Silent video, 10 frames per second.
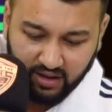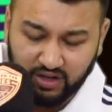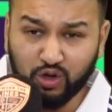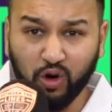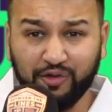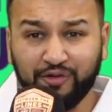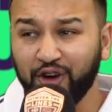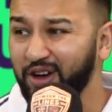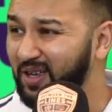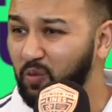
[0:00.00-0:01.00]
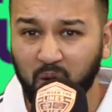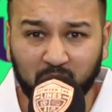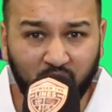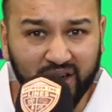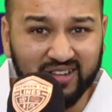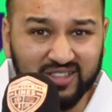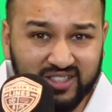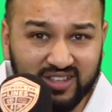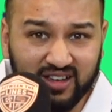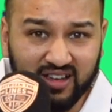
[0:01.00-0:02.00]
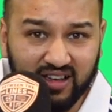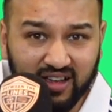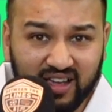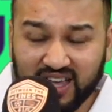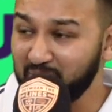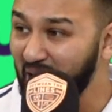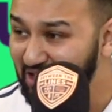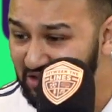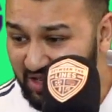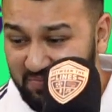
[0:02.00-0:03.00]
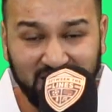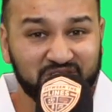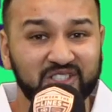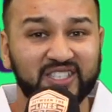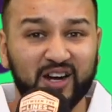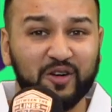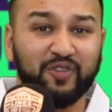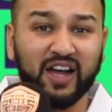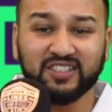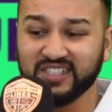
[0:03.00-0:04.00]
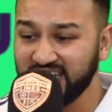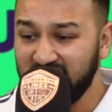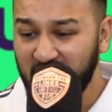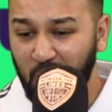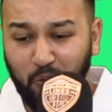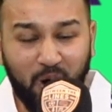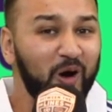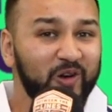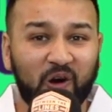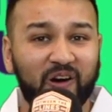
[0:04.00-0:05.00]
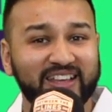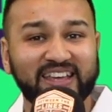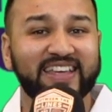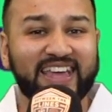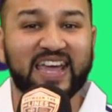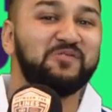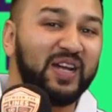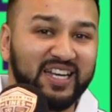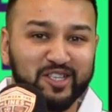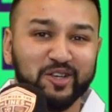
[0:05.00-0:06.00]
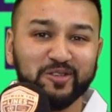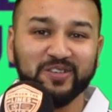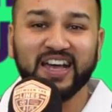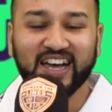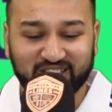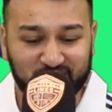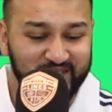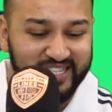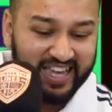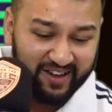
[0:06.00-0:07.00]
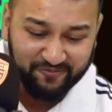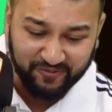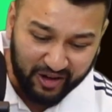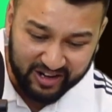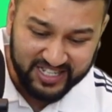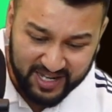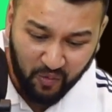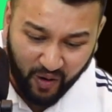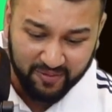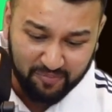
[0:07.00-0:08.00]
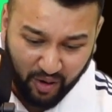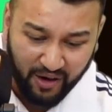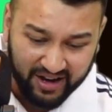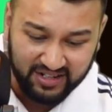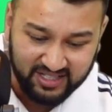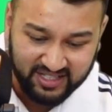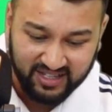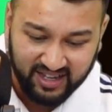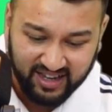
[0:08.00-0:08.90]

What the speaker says: You got 31 points. Imagine sacrificing a wild card in game week 2 just to get 31 points.